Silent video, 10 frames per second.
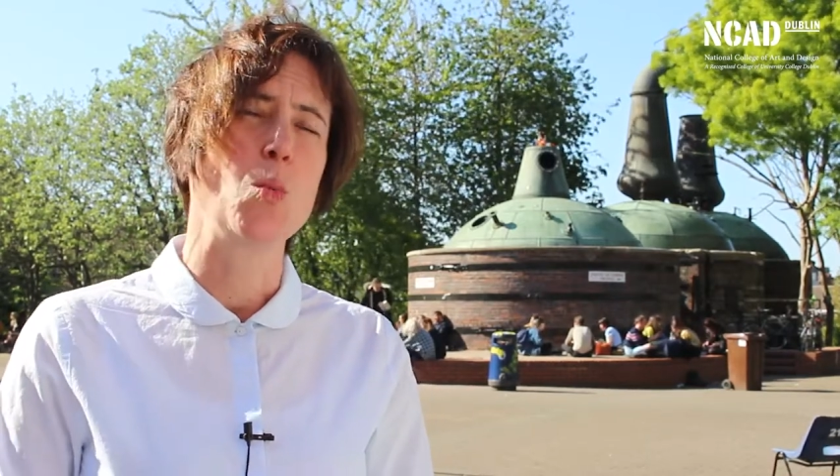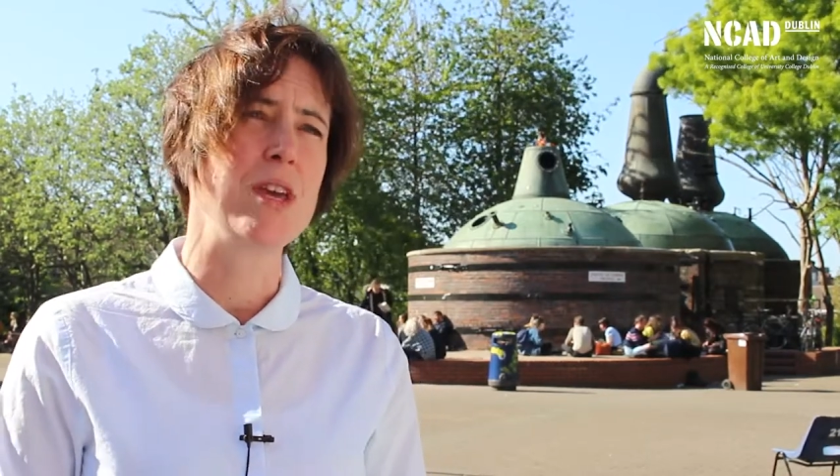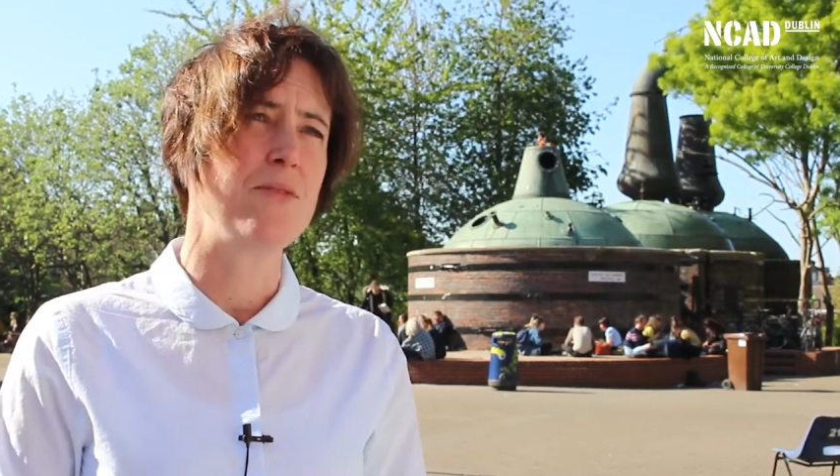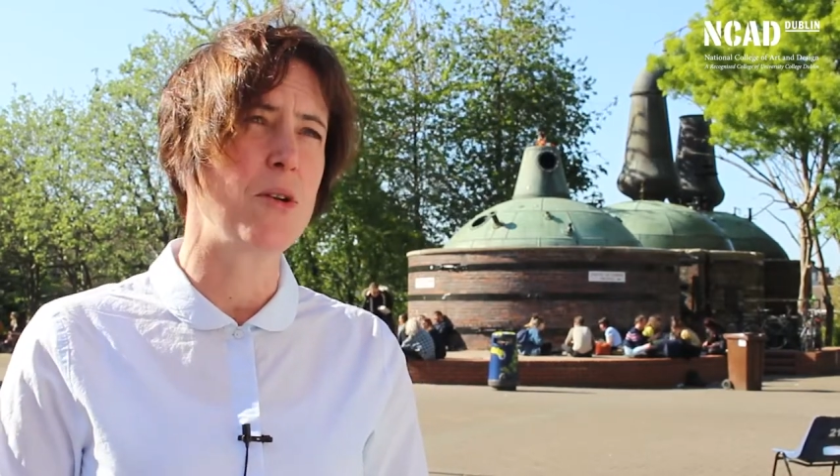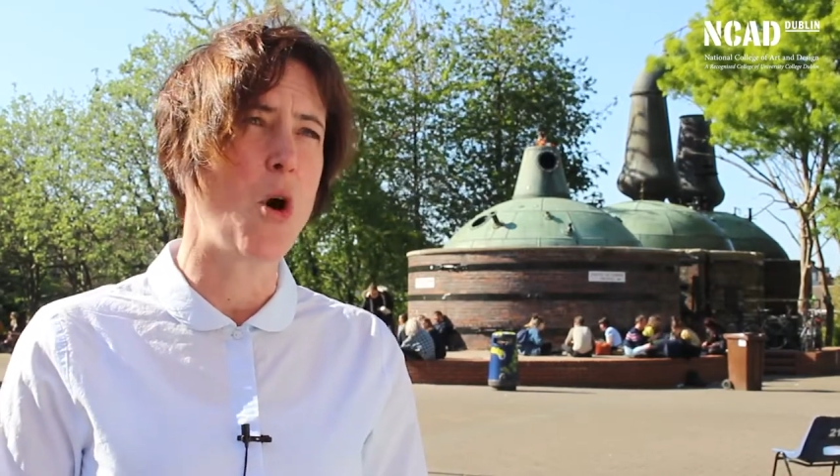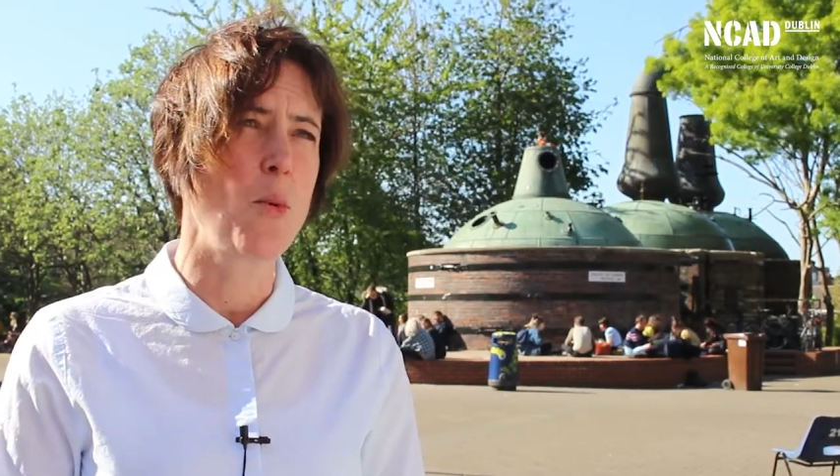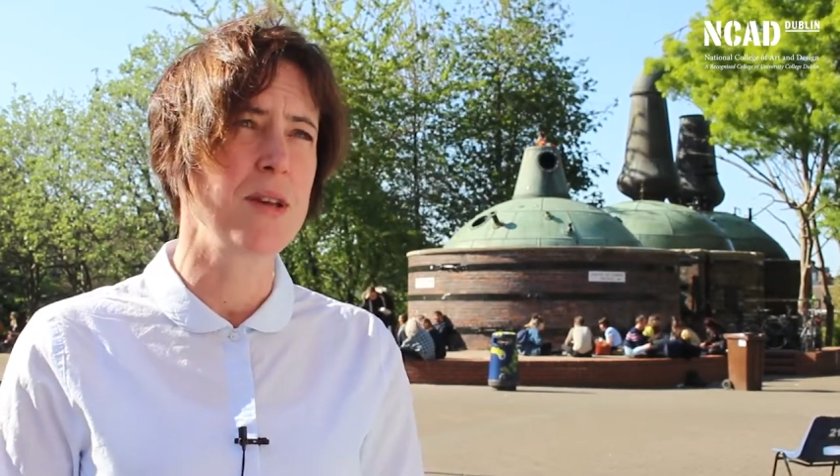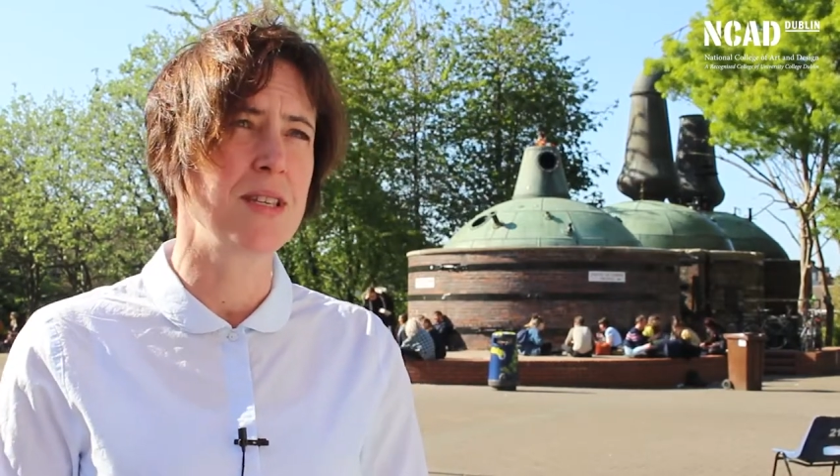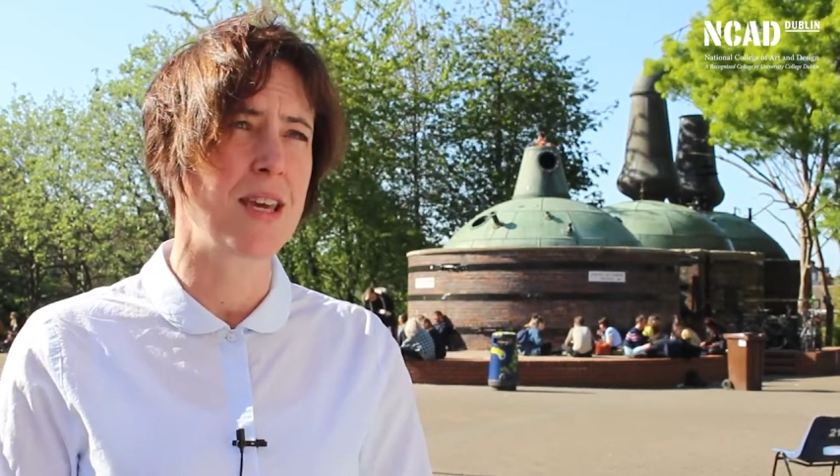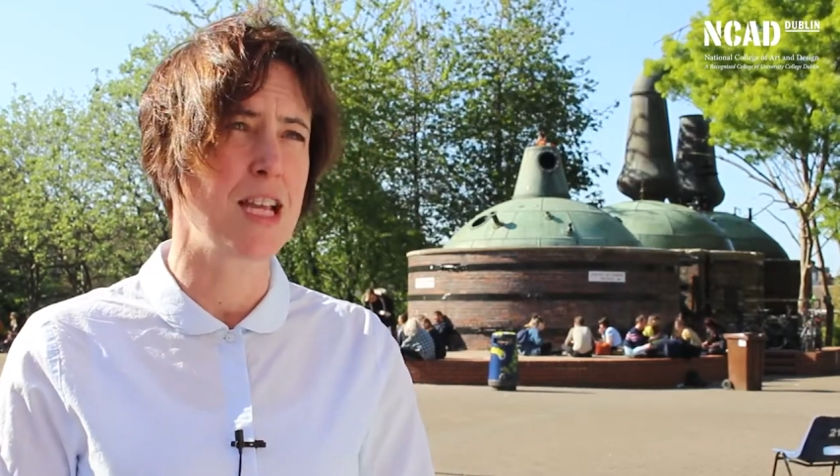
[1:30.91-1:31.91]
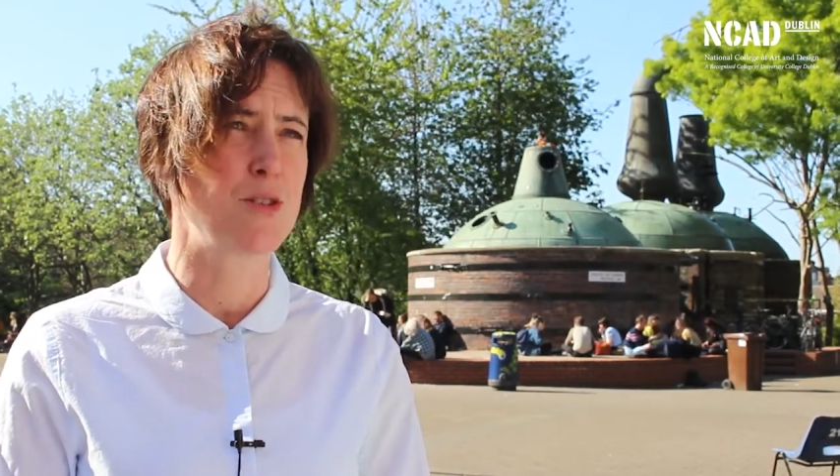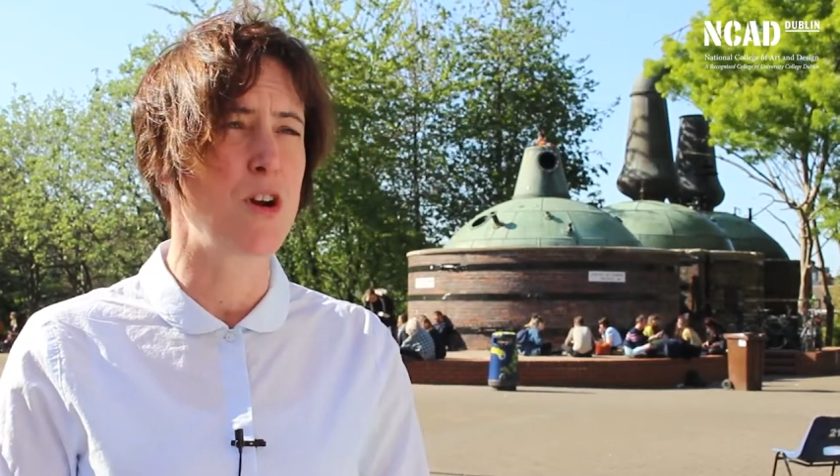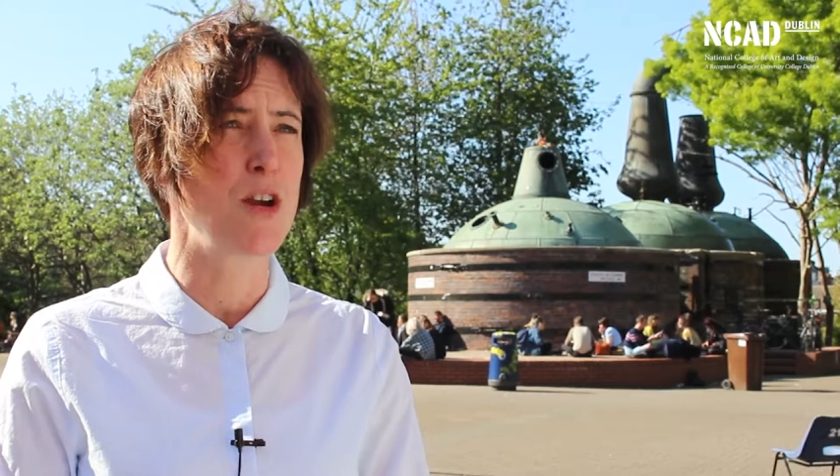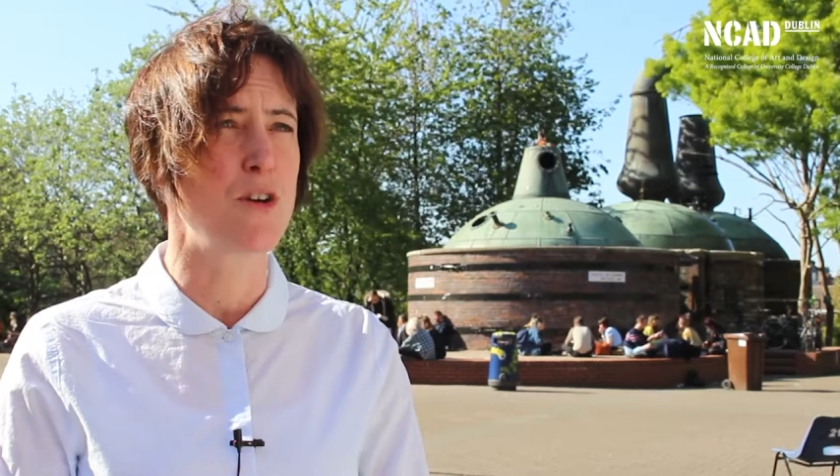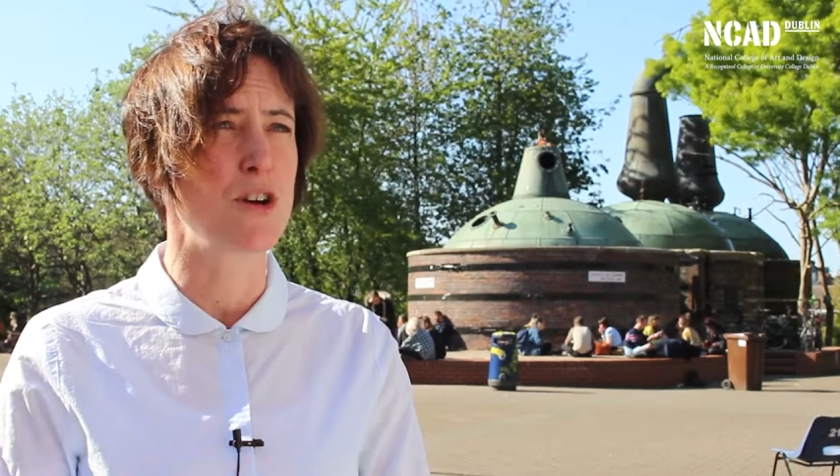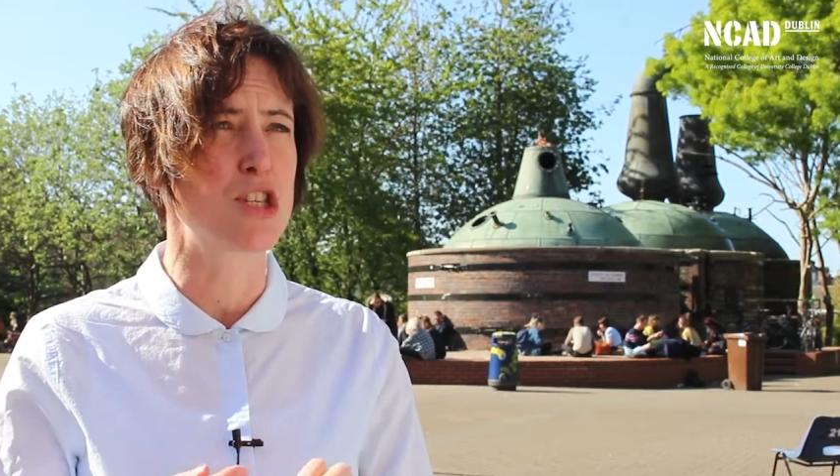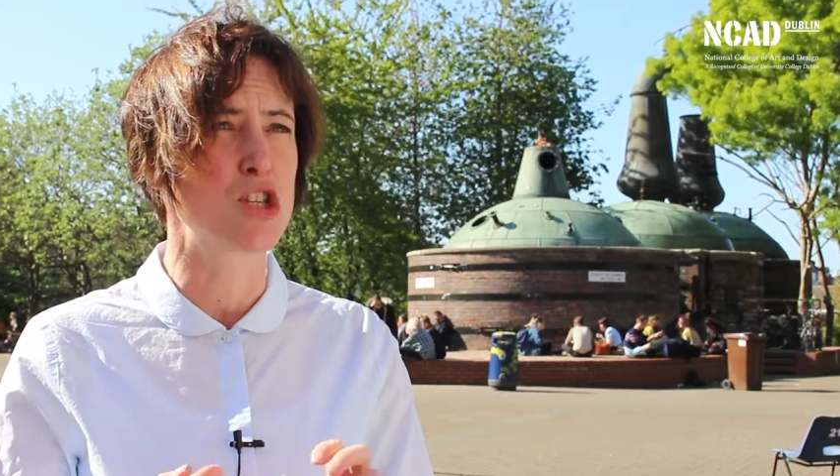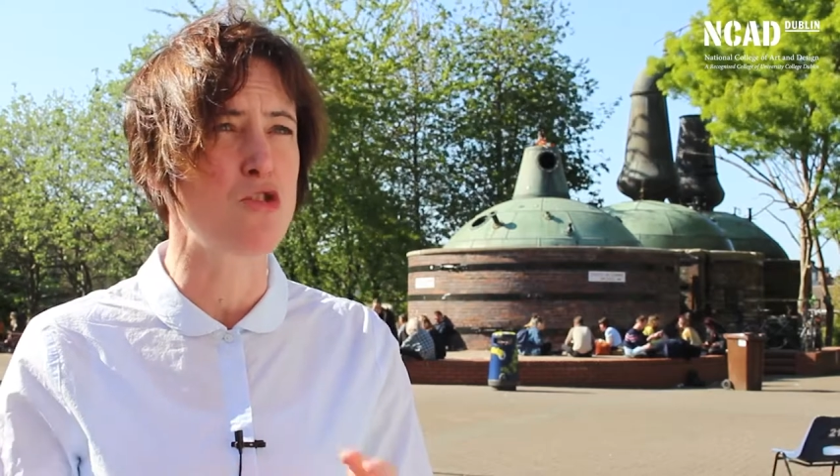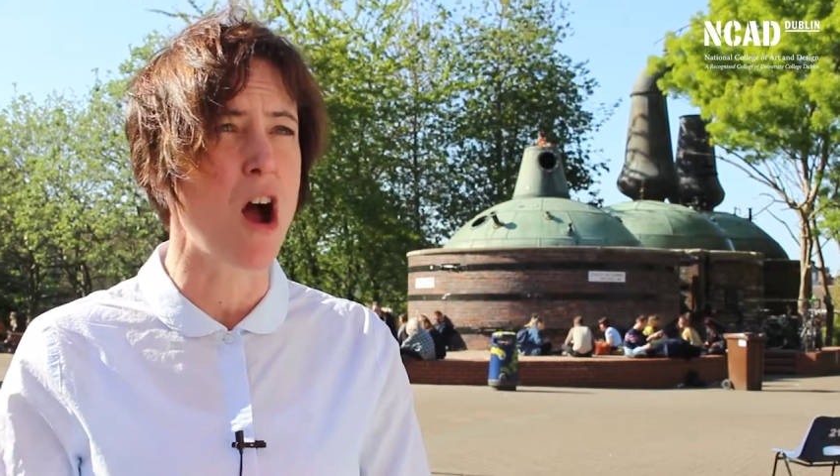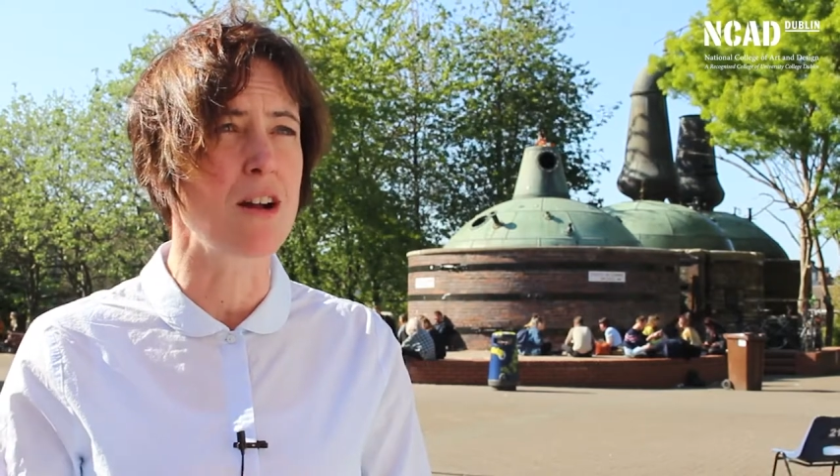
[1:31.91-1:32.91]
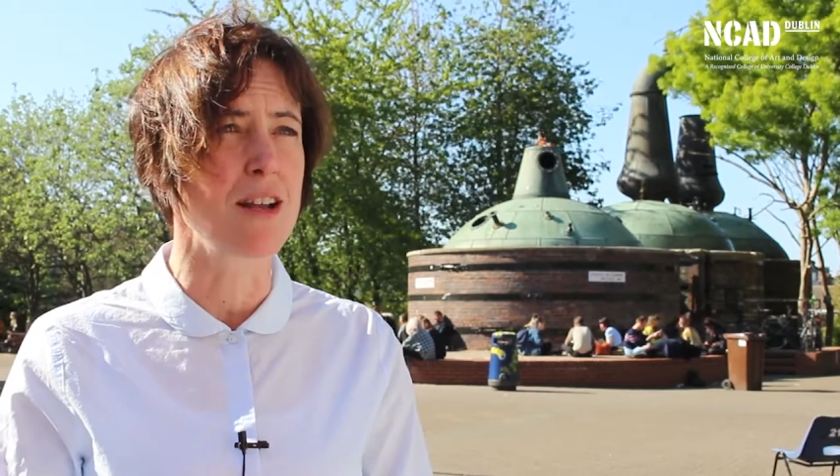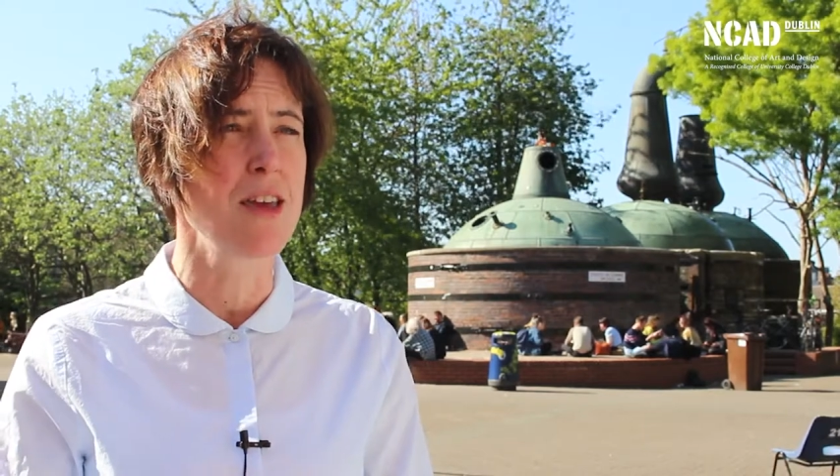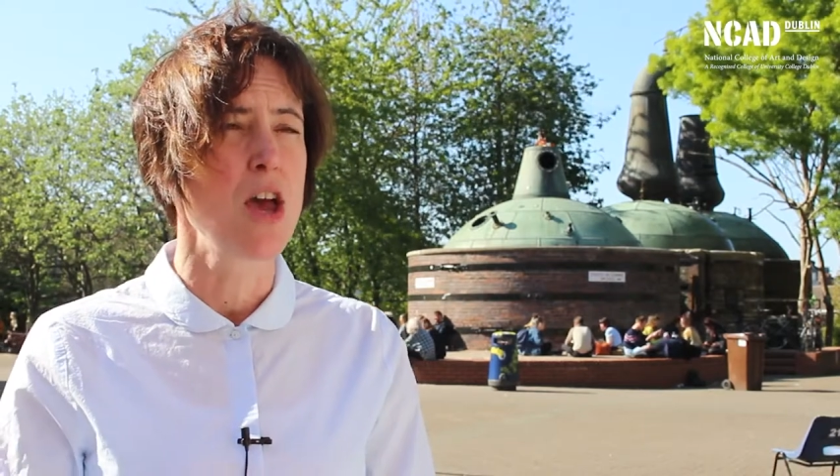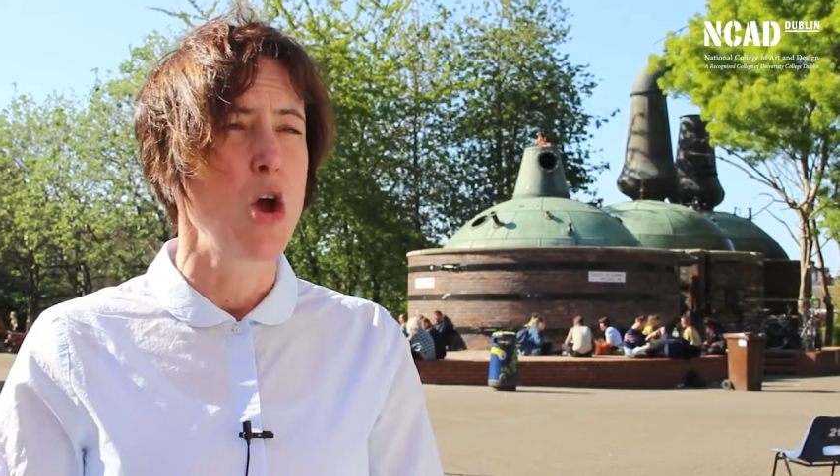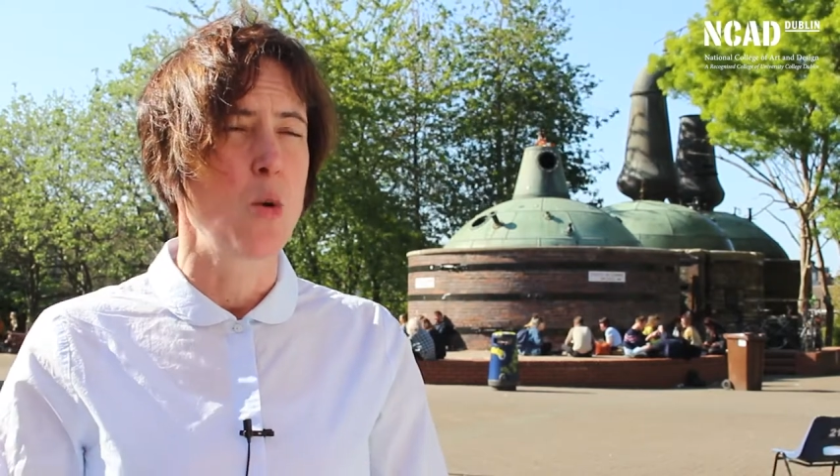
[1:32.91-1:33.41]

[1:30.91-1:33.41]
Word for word: We have always engaged very, very strongly